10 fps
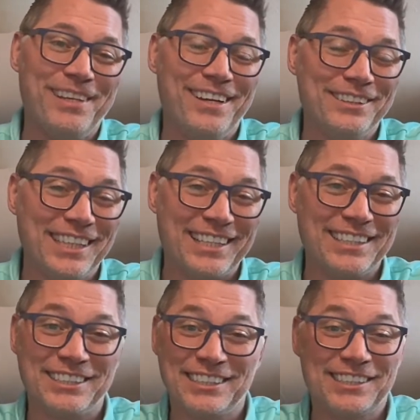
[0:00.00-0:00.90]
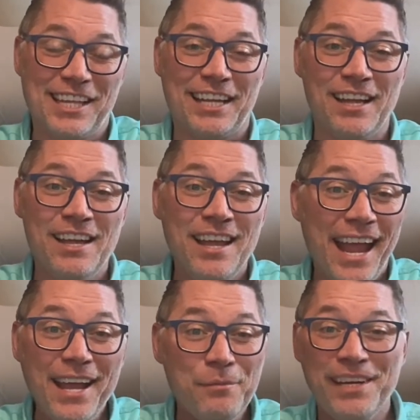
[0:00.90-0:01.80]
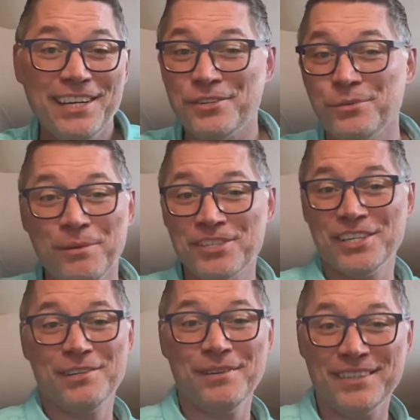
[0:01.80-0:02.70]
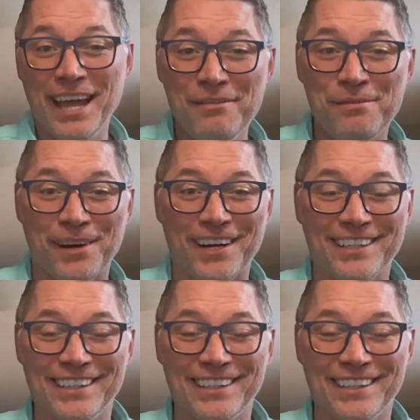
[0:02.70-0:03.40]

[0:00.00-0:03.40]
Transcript: It's like just this like, and we didn't do a bunch of dev work.